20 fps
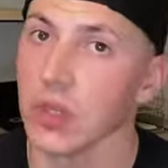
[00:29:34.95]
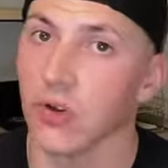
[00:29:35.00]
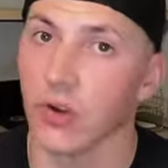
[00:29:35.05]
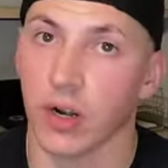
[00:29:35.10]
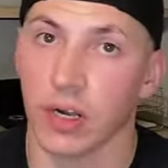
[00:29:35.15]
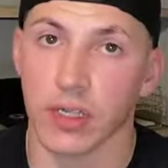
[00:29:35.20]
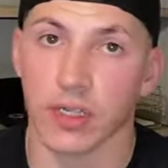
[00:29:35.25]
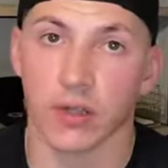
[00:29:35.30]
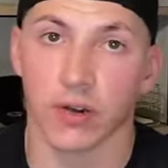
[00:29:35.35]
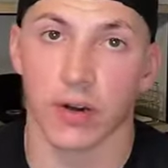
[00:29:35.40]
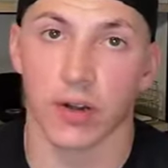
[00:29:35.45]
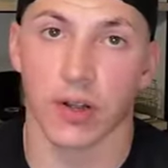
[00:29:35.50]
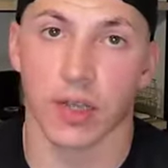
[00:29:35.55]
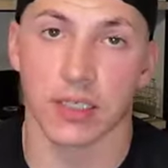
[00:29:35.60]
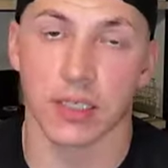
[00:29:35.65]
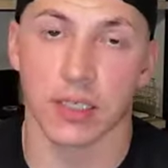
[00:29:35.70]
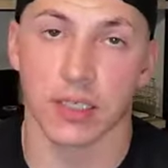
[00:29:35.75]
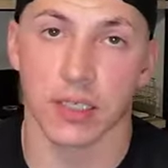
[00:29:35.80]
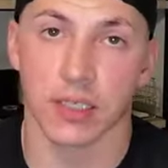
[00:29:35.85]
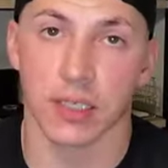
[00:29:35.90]
Credit to Kirk
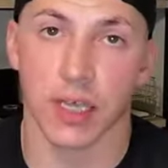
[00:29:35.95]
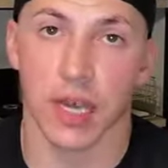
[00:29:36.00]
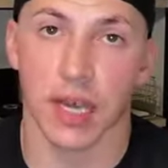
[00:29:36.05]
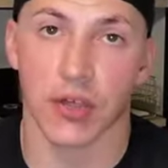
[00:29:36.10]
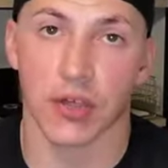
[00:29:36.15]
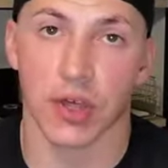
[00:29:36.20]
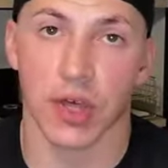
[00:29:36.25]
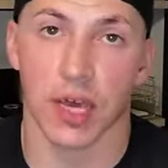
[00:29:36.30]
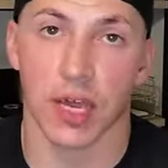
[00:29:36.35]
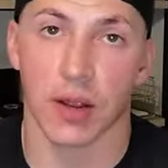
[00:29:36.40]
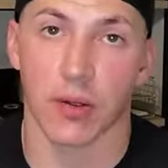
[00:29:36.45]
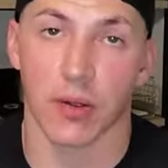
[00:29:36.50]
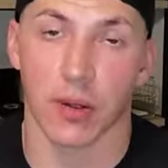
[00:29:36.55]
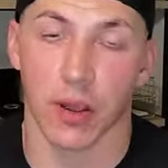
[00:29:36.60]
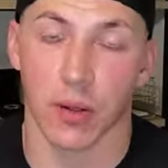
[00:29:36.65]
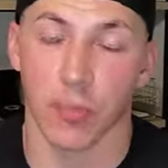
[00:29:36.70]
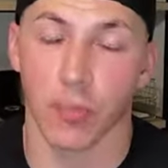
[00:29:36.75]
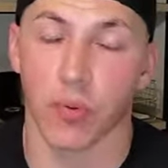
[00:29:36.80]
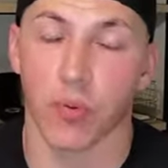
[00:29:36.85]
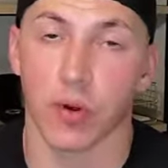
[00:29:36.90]
Cousins because he actually had a,
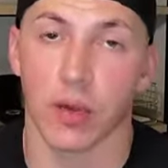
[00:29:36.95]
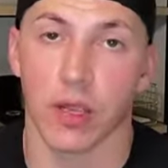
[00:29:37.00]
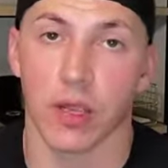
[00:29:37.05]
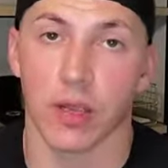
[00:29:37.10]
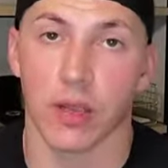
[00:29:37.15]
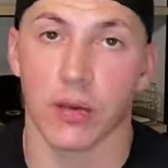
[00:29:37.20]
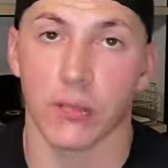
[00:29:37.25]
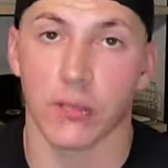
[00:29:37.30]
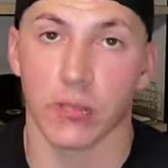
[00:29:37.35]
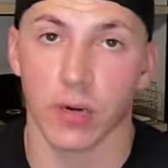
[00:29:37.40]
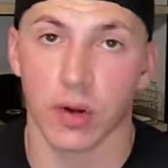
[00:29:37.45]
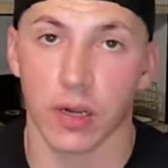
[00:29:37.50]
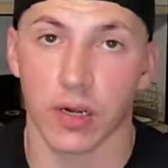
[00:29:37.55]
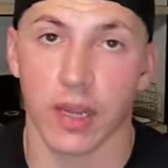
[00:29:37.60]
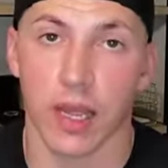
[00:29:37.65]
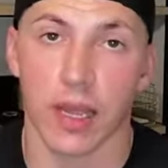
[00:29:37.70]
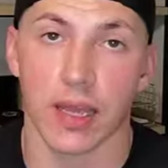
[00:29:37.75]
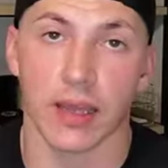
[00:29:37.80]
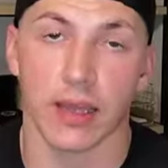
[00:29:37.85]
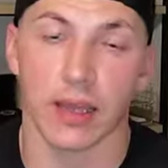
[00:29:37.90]
a, pretty pretty
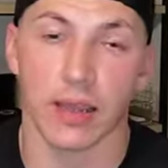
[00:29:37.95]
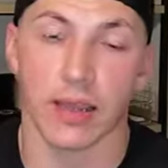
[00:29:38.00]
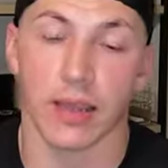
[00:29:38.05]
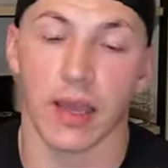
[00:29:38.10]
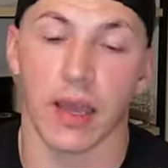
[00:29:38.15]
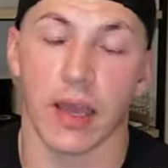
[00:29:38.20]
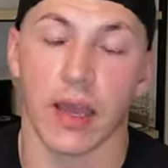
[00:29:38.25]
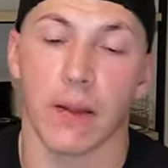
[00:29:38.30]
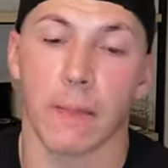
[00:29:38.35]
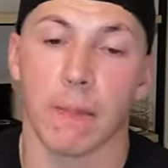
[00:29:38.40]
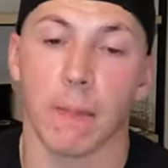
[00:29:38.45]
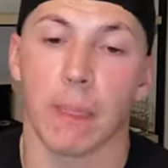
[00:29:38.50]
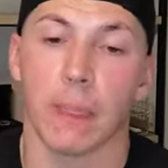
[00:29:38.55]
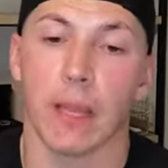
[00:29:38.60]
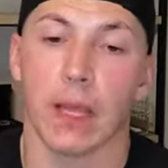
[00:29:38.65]
dang good day.